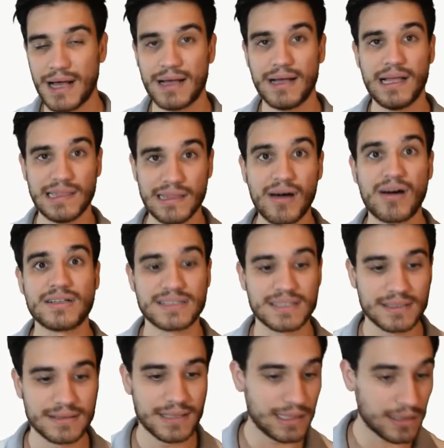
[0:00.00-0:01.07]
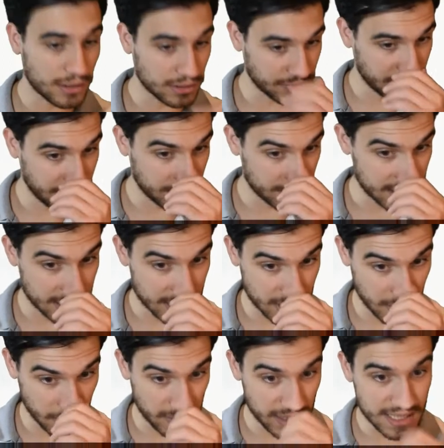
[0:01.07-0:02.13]
a lot of energy.
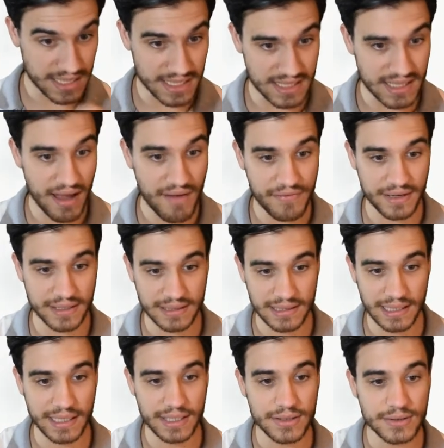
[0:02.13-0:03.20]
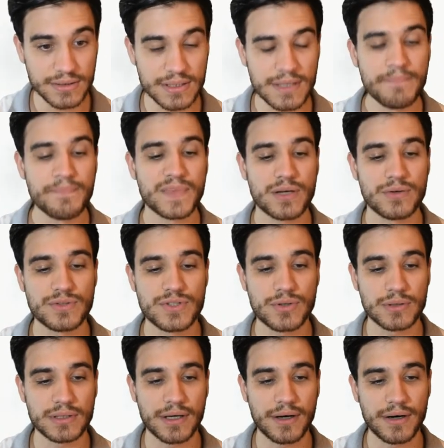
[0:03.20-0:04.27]
So this is definitely a good
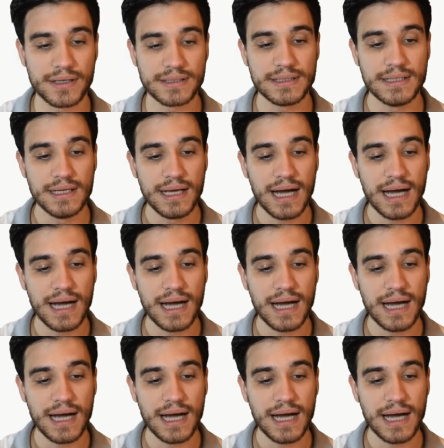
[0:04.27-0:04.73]
control card.